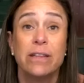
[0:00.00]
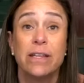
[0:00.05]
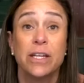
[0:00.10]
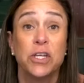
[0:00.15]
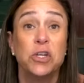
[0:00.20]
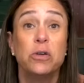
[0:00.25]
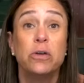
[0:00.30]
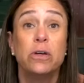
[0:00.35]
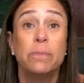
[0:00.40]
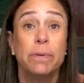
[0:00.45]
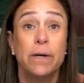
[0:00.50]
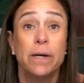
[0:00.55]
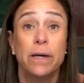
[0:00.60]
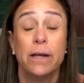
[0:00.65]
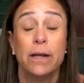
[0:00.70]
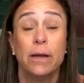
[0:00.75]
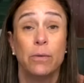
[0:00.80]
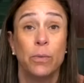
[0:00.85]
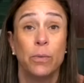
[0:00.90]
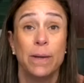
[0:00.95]
You could put
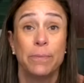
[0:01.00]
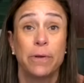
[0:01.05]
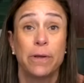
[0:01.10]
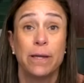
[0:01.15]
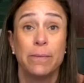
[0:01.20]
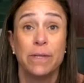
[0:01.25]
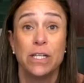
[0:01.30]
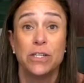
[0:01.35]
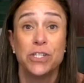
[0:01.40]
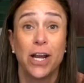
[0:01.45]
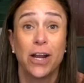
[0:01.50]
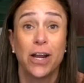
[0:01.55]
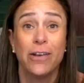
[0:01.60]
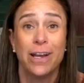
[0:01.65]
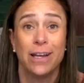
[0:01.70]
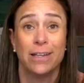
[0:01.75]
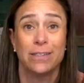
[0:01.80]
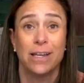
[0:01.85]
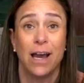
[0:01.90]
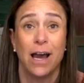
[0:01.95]
whipped cream and a cherry
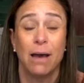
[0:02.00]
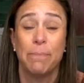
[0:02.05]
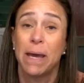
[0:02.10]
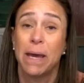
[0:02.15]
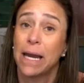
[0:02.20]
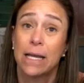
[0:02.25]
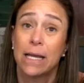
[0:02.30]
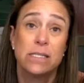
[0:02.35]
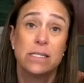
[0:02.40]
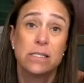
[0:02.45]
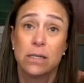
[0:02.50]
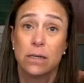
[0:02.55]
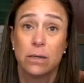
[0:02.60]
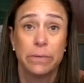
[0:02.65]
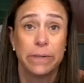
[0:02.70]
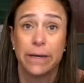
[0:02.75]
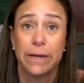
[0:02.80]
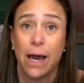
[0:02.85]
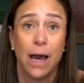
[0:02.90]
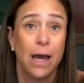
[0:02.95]
on top, and I still
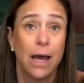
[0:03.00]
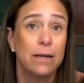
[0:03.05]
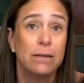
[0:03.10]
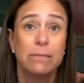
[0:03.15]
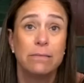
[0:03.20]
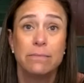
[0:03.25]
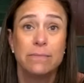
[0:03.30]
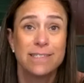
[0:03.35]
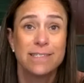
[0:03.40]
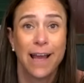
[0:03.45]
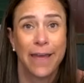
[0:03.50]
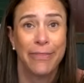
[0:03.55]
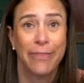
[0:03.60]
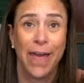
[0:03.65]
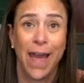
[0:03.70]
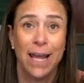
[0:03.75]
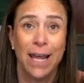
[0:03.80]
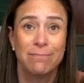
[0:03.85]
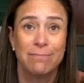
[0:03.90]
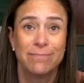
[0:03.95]
would not sign
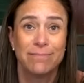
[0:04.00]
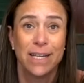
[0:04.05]
that.